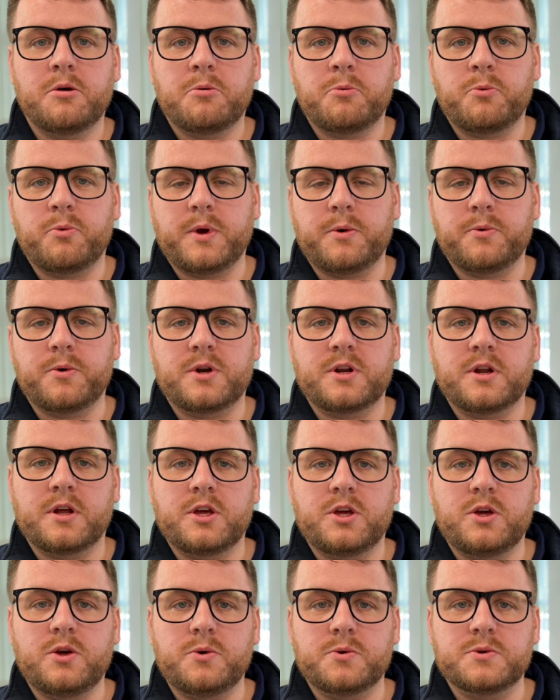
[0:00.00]
We would
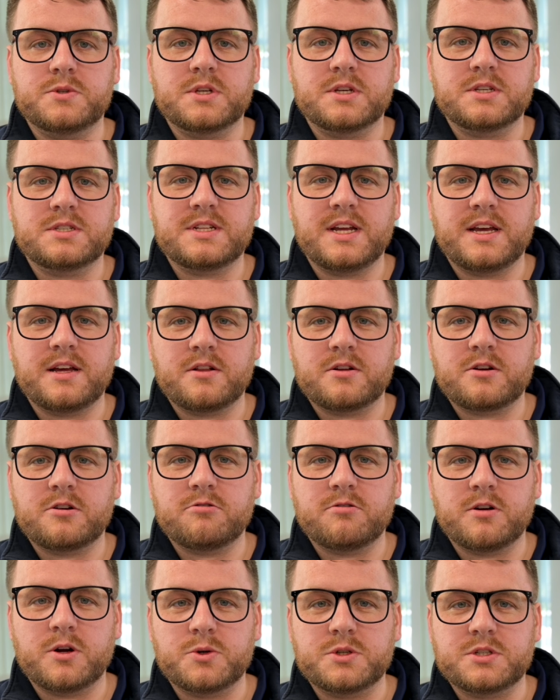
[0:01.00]
use steel
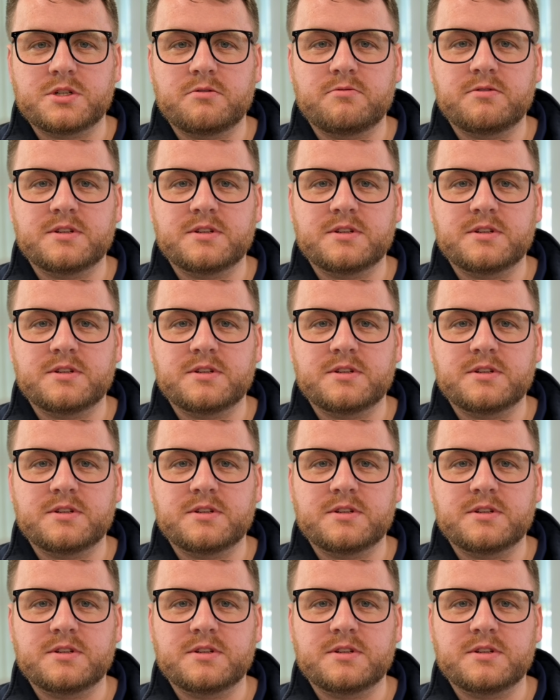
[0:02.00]
corrosion